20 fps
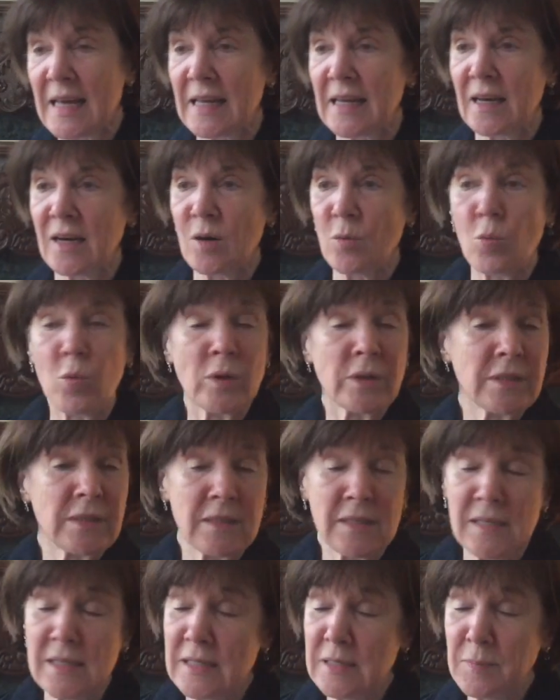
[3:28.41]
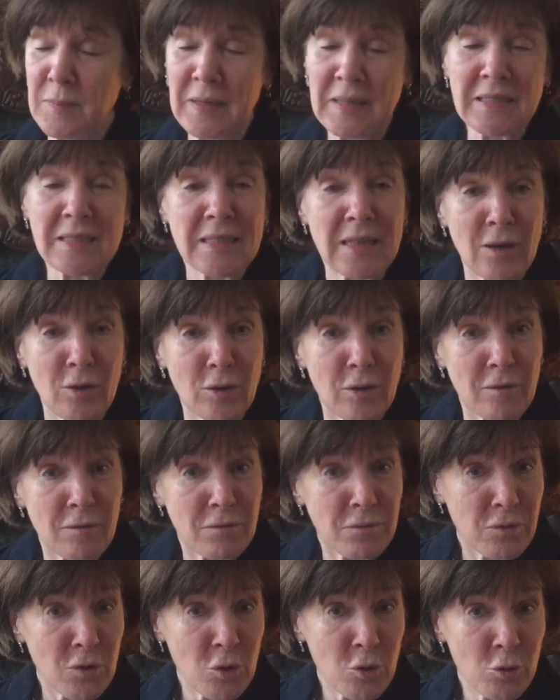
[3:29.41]
what is being said on the
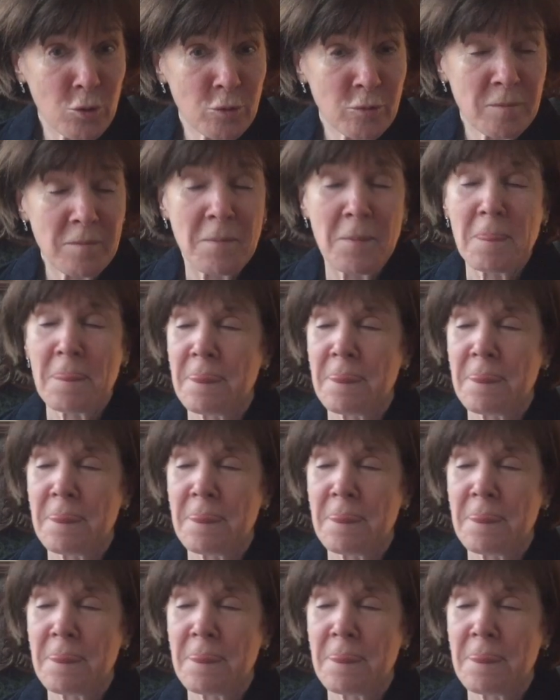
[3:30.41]
phone,